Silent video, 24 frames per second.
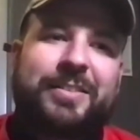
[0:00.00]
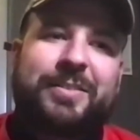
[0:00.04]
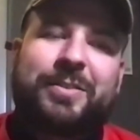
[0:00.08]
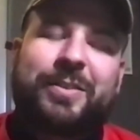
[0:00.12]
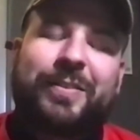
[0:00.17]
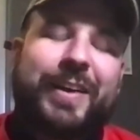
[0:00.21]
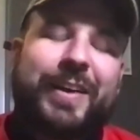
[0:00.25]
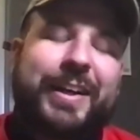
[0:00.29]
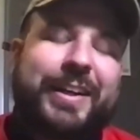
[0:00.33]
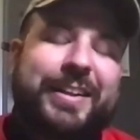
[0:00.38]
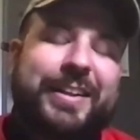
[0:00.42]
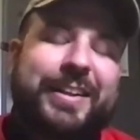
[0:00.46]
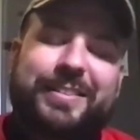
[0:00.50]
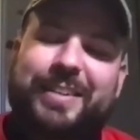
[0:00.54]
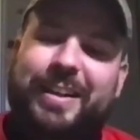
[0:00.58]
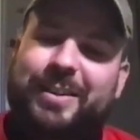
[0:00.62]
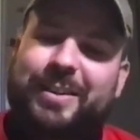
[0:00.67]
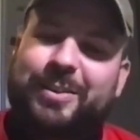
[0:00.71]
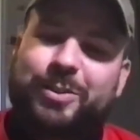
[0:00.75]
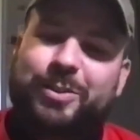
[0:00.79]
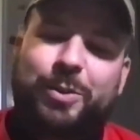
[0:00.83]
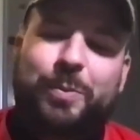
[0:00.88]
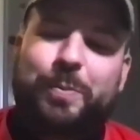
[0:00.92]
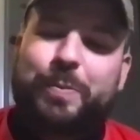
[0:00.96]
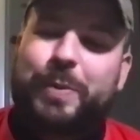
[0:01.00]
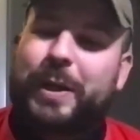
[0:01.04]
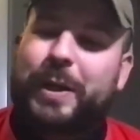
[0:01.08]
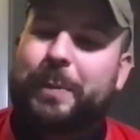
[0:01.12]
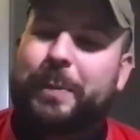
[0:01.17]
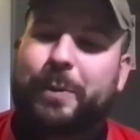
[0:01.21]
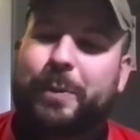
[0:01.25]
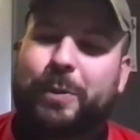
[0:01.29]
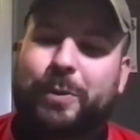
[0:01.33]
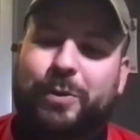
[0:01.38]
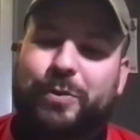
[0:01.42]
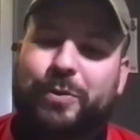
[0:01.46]
like I said, some
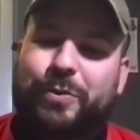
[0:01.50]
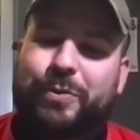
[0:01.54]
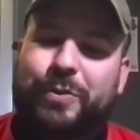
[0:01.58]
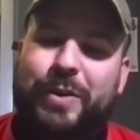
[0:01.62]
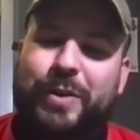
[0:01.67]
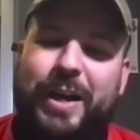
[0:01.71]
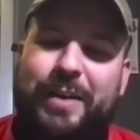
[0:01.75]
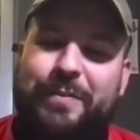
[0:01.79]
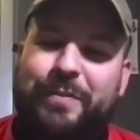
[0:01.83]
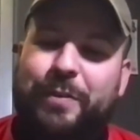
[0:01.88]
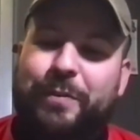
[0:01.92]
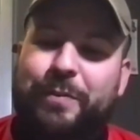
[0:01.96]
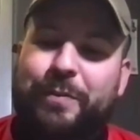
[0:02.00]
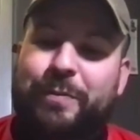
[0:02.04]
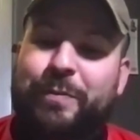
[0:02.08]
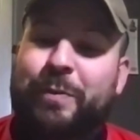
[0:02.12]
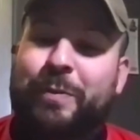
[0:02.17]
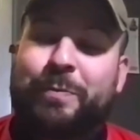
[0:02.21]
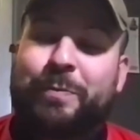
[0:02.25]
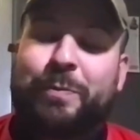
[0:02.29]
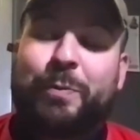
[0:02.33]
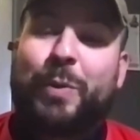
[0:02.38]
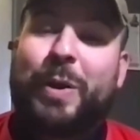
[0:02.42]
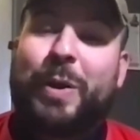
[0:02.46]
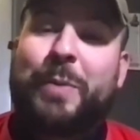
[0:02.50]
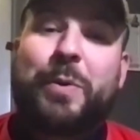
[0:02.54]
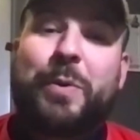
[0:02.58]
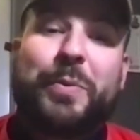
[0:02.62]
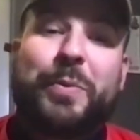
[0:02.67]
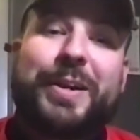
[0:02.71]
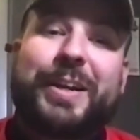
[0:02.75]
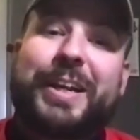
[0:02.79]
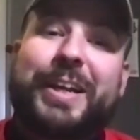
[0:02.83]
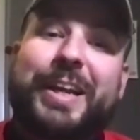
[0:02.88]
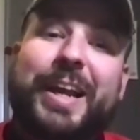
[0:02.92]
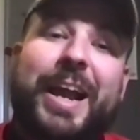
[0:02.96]
people just thrive. When we
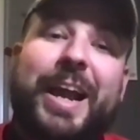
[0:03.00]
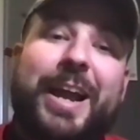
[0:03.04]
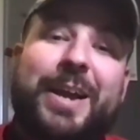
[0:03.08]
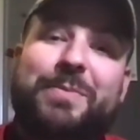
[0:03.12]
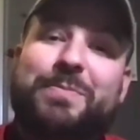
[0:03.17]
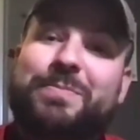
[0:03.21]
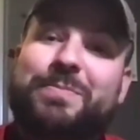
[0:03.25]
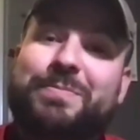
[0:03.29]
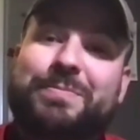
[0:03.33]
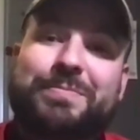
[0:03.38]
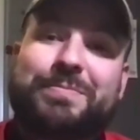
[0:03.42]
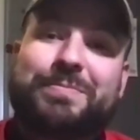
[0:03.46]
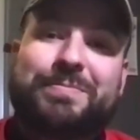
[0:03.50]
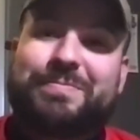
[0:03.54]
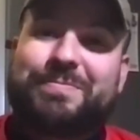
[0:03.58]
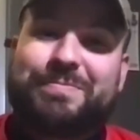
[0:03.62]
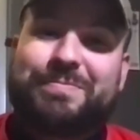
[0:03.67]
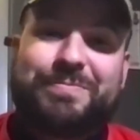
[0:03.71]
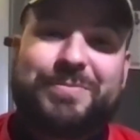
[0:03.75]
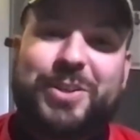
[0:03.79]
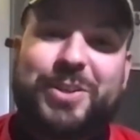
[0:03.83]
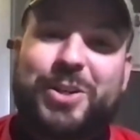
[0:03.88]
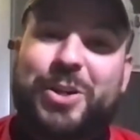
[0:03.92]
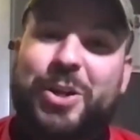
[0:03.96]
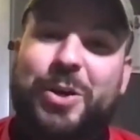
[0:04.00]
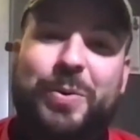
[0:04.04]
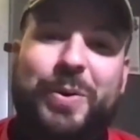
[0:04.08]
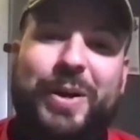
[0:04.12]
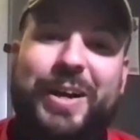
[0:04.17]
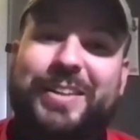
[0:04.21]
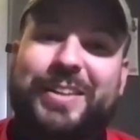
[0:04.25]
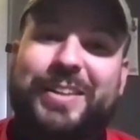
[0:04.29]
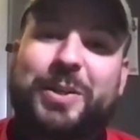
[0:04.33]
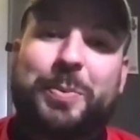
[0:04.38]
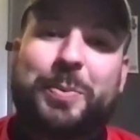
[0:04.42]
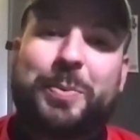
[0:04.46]
win a game, we're
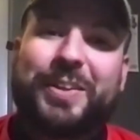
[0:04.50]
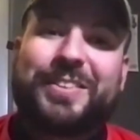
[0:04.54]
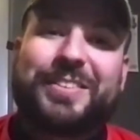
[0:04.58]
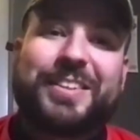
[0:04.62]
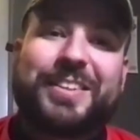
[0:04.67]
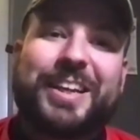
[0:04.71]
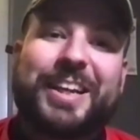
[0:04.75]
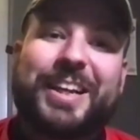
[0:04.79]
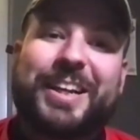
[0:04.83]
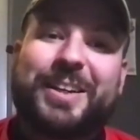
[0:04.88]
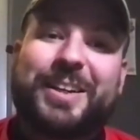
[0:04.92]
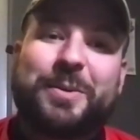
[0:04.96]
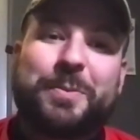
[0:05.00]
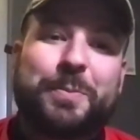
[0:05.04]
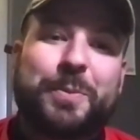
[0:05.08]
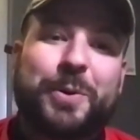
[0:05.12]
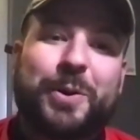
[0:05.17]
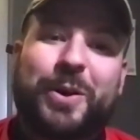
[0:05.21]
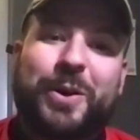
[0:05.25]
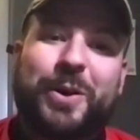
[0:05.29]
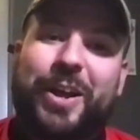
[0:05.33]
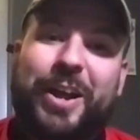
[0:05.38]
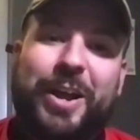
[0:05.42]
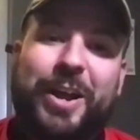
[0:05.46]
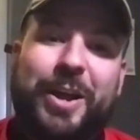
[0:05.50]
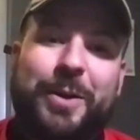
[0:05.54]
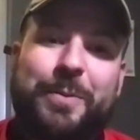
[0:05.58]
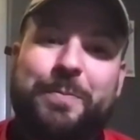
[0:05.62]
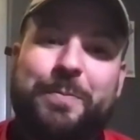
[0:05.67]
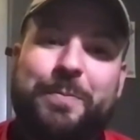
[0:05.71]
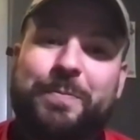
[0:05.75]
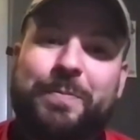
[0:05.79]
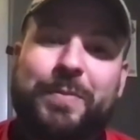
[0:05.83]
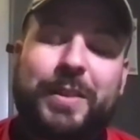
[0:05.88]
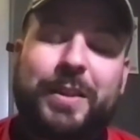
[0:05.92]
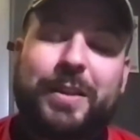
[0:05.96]
nowhere to be seen.
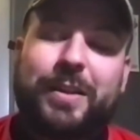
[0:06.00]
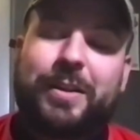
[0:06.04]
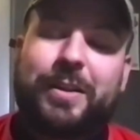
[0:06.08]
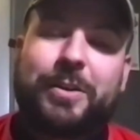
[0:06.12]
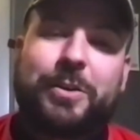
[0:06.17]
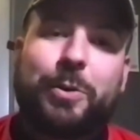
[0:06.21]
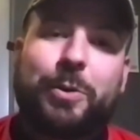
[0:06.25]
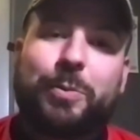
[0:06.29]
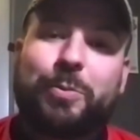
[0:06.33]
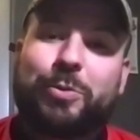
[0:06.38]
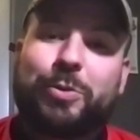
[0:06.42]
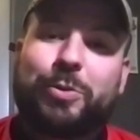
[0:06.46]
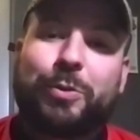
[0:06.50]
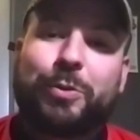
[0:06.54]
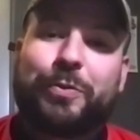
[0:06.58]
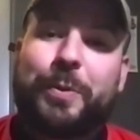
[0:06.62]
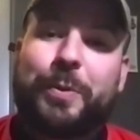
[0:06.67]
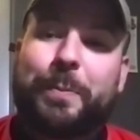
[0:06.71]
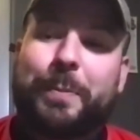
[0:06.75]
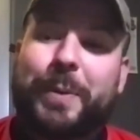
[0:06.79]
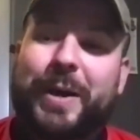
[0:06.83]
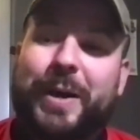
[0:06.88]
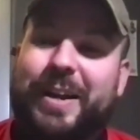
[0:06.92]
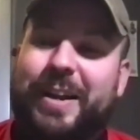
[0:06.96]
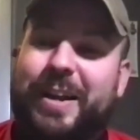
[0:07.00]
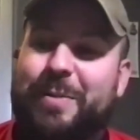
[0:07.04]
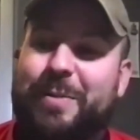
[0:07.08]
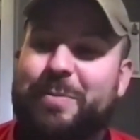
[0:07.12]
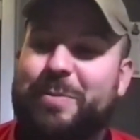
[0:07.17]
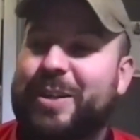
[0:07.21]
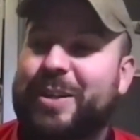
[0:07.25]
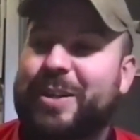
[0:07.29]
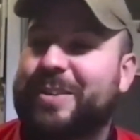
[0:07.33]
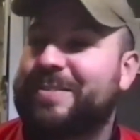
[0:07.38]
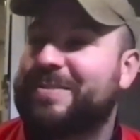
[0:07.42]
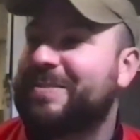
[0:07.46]
But come something bad
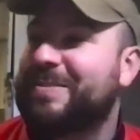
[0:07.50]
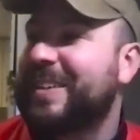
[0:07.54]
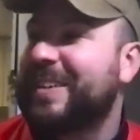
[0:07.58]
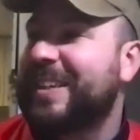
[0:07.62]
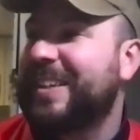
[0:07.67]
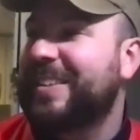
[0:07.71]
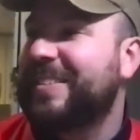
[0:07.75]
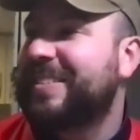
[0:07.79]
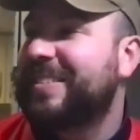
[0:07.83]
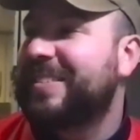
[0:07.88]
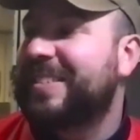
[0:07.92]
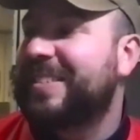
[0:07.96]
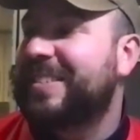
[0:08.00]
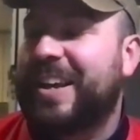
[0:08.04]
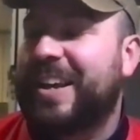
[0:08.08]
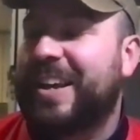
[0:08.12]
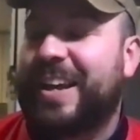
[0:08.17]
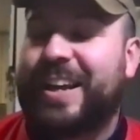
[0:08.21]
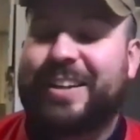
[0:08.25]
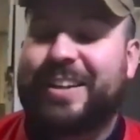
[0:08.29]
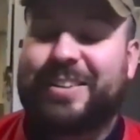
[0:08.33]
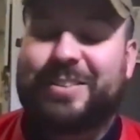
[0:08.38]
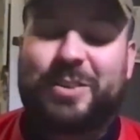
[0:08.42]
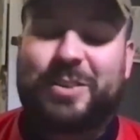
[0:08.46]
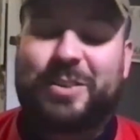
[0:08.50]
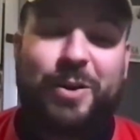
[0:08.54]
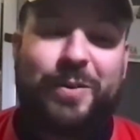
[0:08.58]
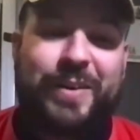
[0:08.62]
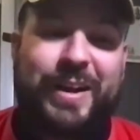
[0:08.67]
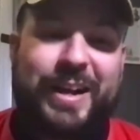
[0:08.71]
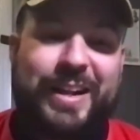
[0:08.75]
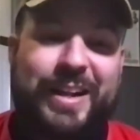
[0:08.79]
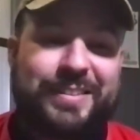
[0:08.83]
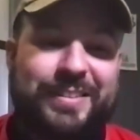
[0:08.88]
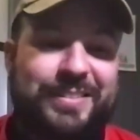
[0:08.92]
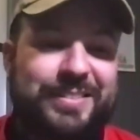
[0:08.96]
happening, it's all
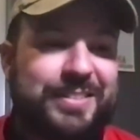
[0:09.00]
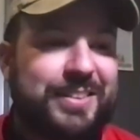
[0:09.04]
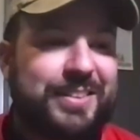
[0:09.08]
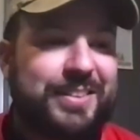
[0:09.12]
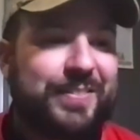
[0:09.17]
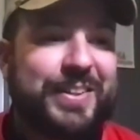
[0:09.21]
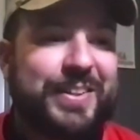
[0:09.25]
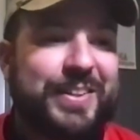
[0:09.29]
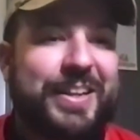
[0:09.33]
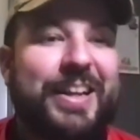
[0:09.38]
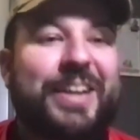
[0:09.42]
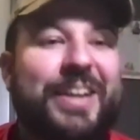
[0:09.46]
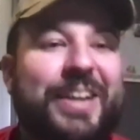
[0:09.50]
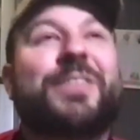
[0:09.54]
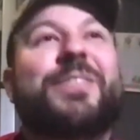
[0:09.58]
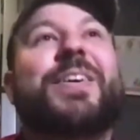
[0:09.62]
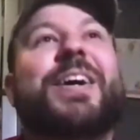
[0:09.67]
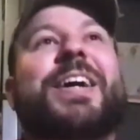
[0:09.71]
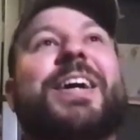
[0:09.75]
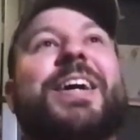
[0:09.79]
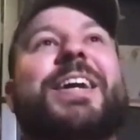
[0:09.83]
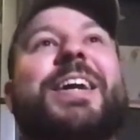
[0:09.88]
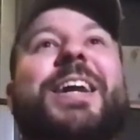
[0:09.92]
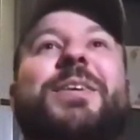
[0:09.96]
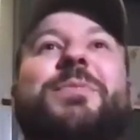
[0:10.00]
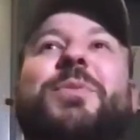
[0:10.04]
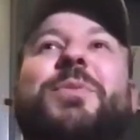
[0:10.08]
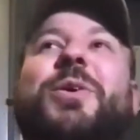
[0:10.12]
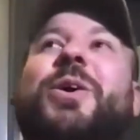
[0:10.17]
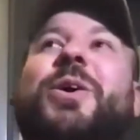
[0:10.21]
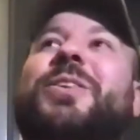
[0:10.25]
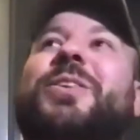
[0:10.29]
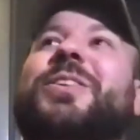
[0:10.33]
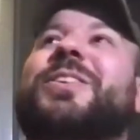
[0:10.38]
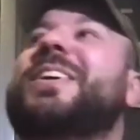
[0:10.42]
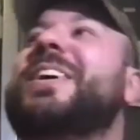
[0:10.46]
hands to the deck of their
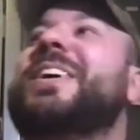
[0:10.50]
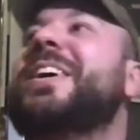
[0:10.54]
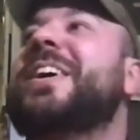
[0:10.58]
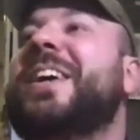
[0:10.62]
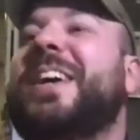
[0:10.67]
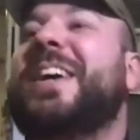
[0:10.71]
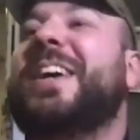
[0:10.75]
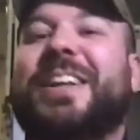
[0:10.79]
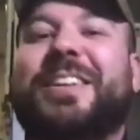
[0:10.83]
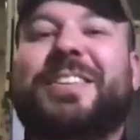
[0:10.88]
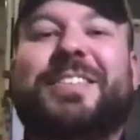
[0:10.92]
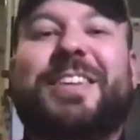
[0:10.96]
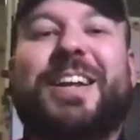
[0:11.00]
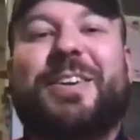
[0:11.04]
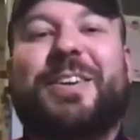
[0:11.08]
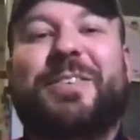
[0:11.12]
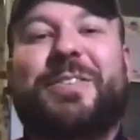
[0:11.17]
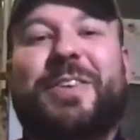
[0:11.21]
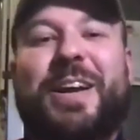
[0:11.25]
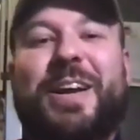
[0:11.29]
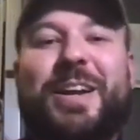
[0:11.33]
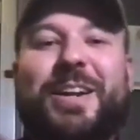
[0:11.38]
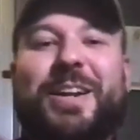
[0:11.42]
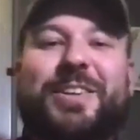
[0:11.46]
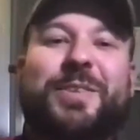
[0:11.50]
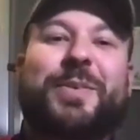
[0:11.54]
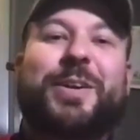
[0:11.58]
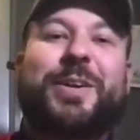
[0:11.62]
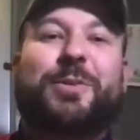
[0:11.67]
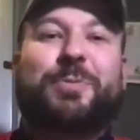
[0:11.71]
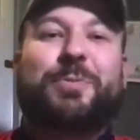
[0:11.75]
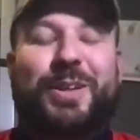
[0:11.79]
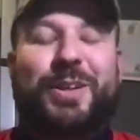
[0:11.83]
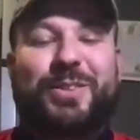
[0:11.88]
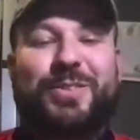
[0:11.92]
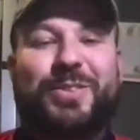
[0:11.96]
keyboards instead of
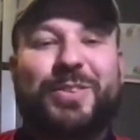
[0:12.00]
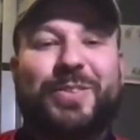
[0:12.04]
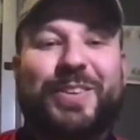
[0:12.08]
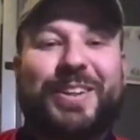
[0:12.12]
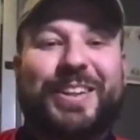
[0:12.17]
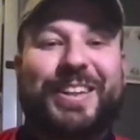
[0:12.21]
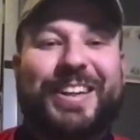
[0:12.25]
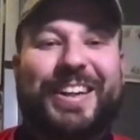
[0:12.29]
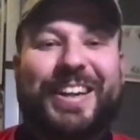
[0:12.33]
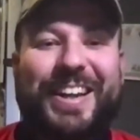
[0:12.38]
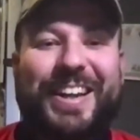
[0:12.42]
HMS Pistol League.